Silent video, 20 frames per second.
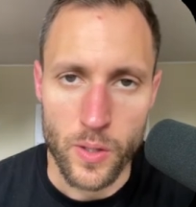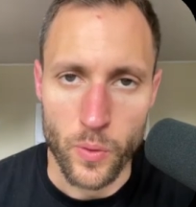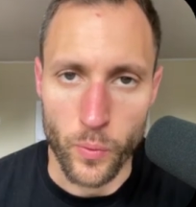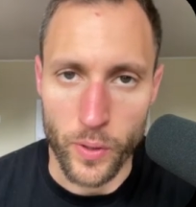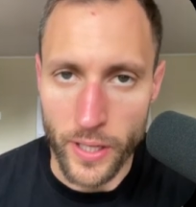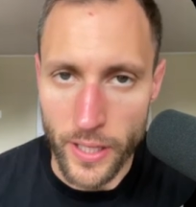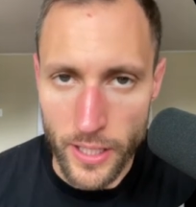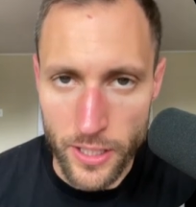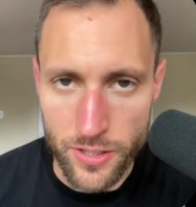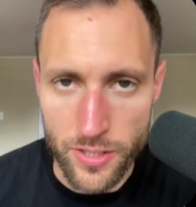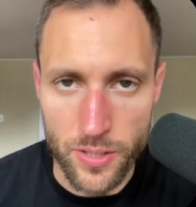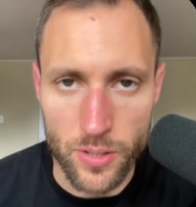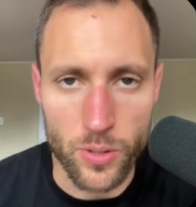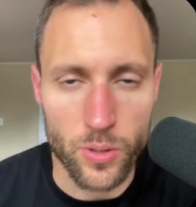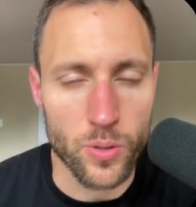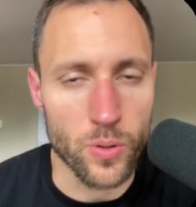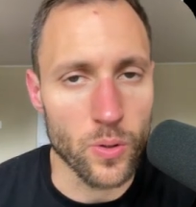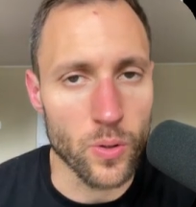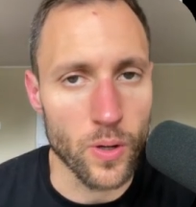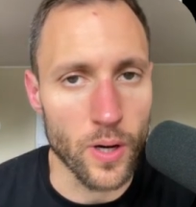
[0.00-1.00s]
We need
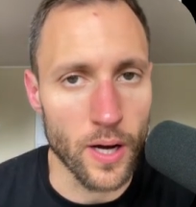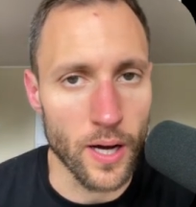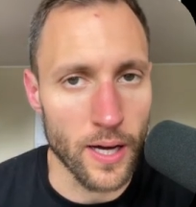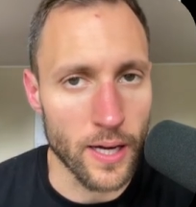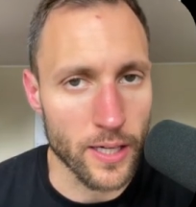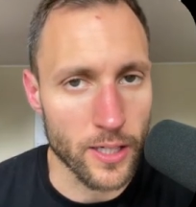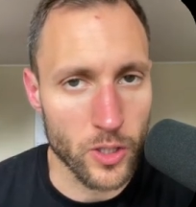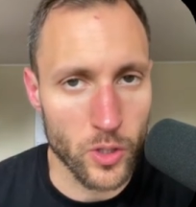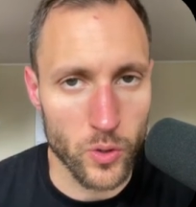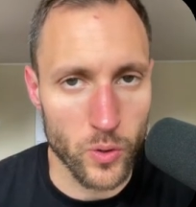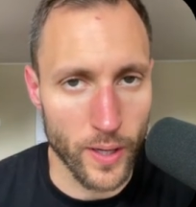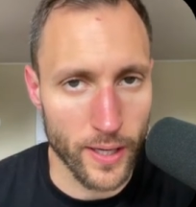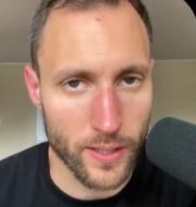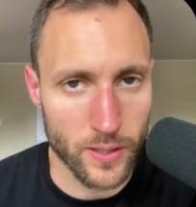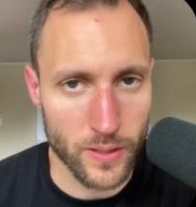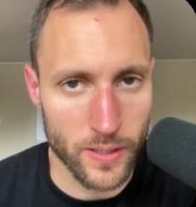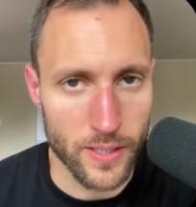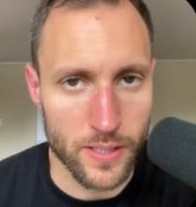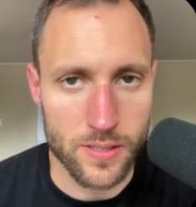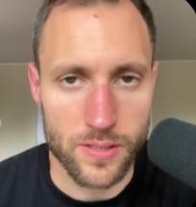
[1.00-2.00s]
to
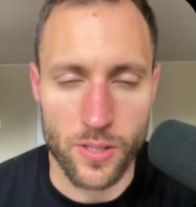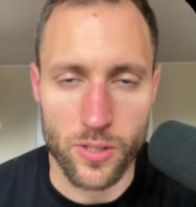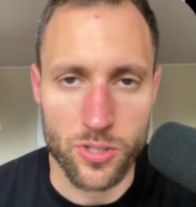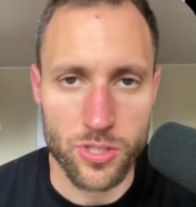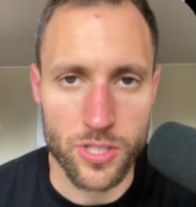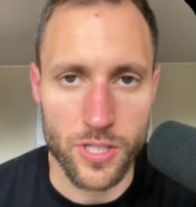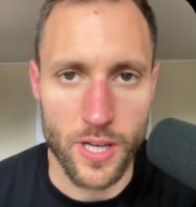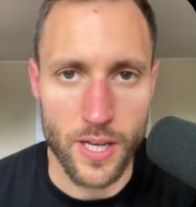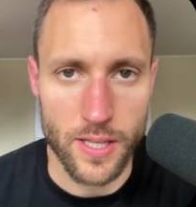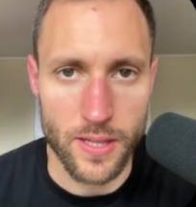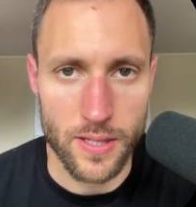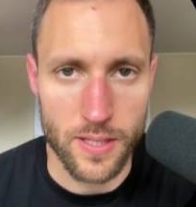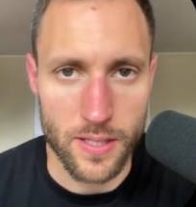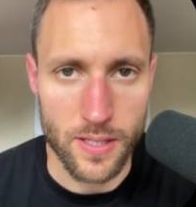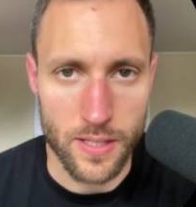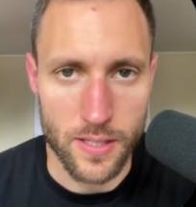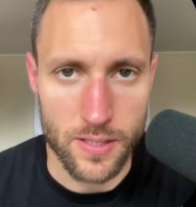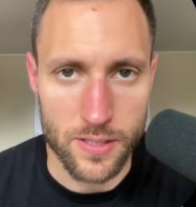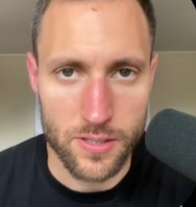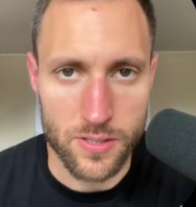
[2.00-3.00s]
correctly associate
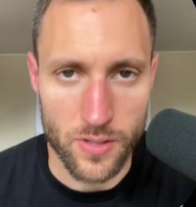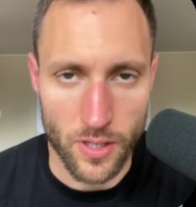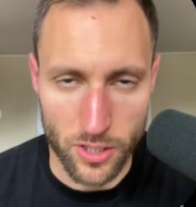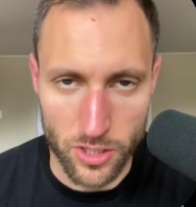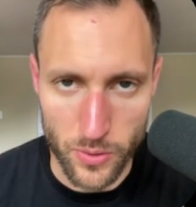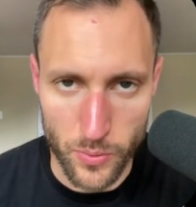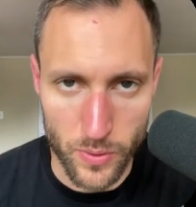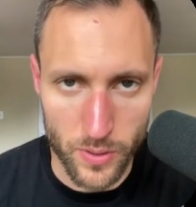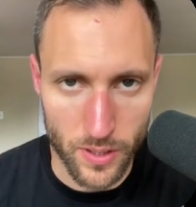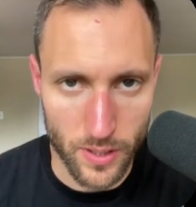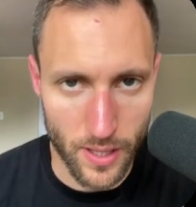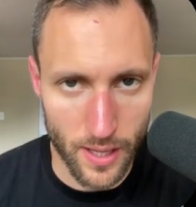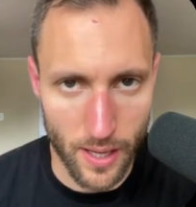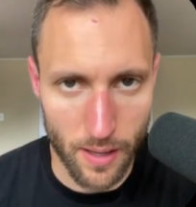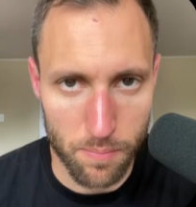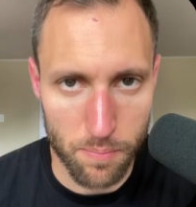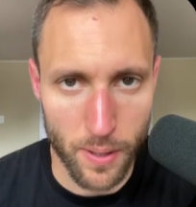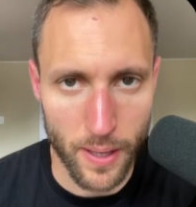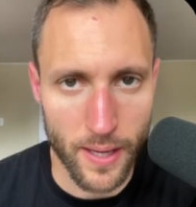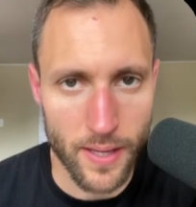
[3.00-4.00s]
the structure with the
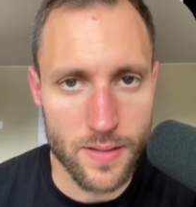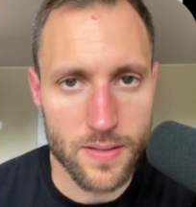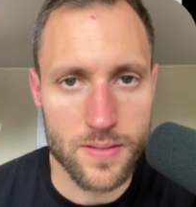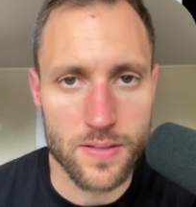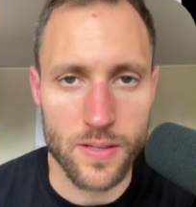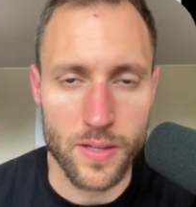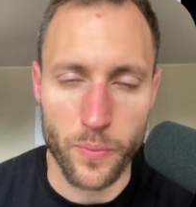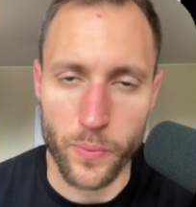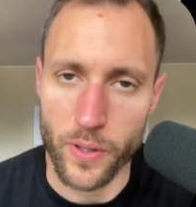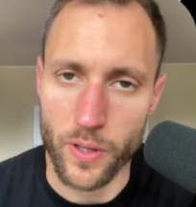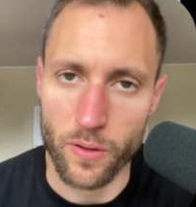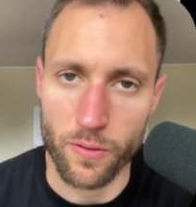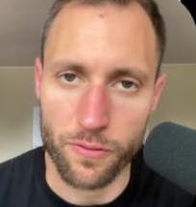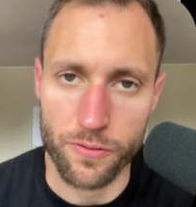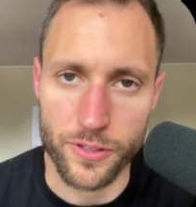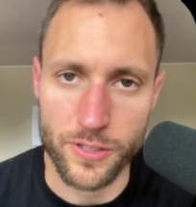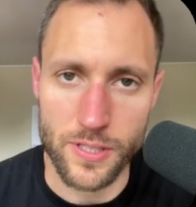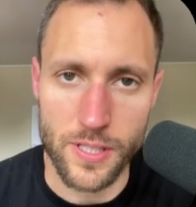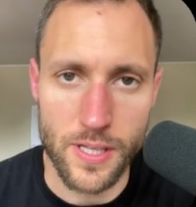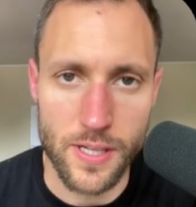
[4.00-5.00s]
campaign so that we don't
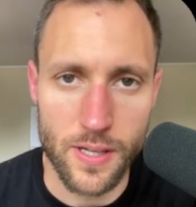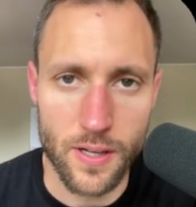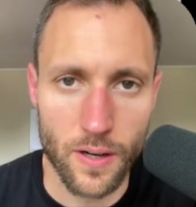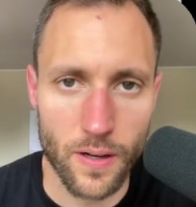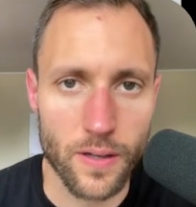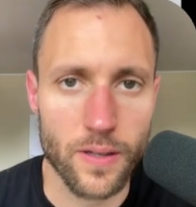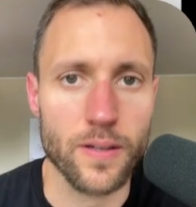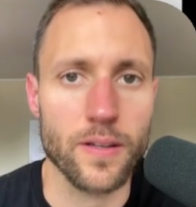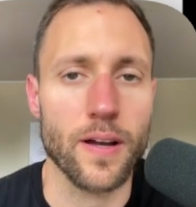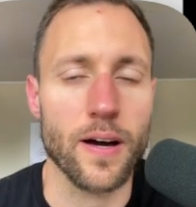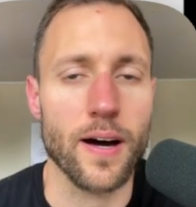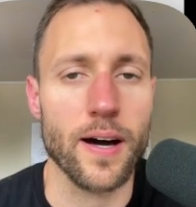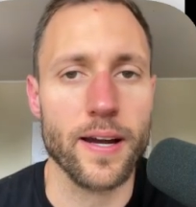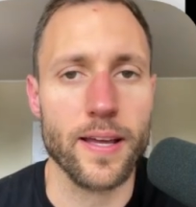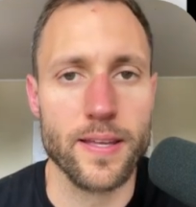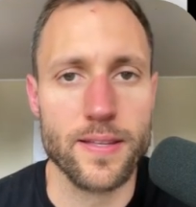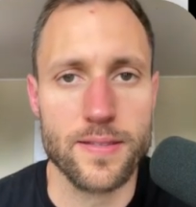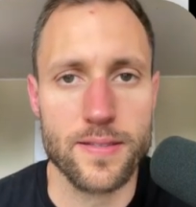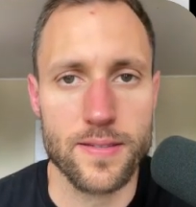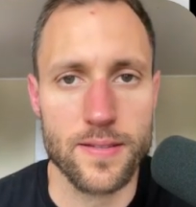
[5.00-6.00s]
fatigue our good
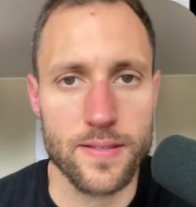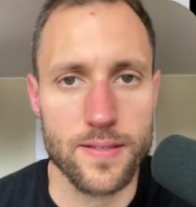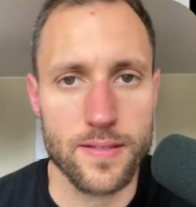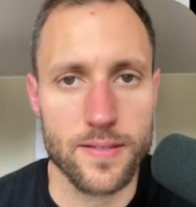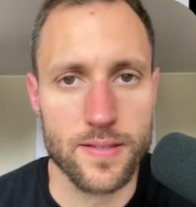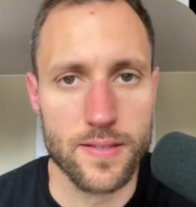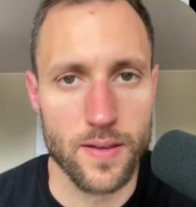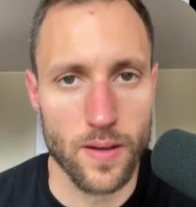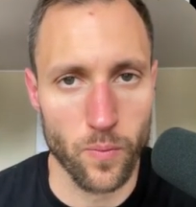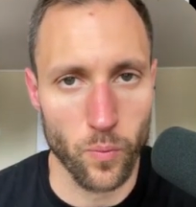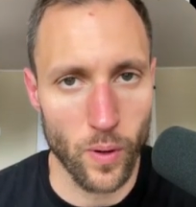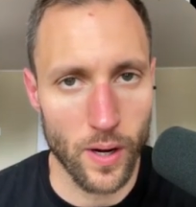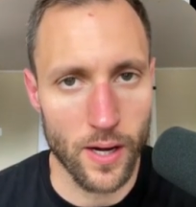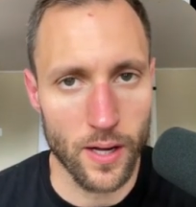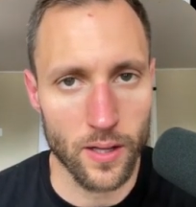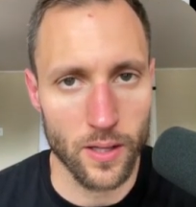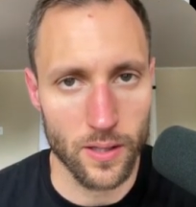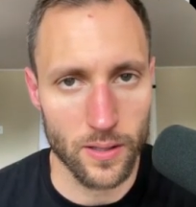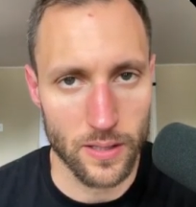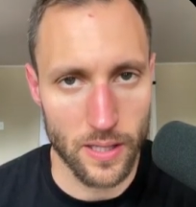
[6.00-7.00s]
audiences while